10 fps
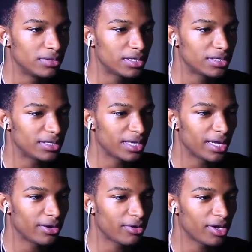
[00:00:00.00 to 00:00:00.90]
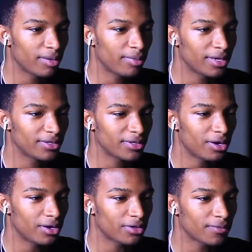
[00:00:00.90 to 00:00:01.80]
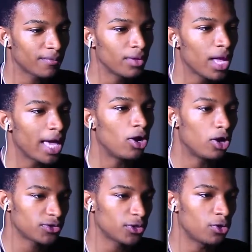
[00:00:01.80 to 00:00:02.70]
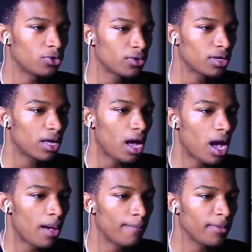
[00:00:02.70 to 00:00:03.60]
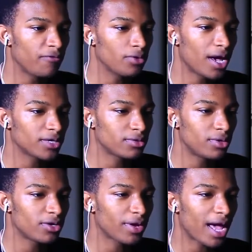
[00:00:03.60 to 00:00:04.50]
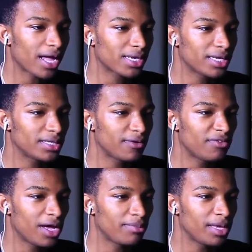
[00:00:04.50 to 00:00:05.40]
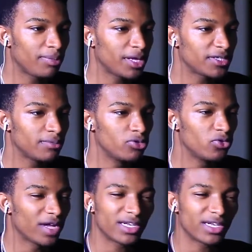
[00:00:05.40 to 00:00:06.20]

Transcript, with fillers: We just need to get it hurried up and installed. And also, um, if you guys are wondering, I actually did find me a place to move.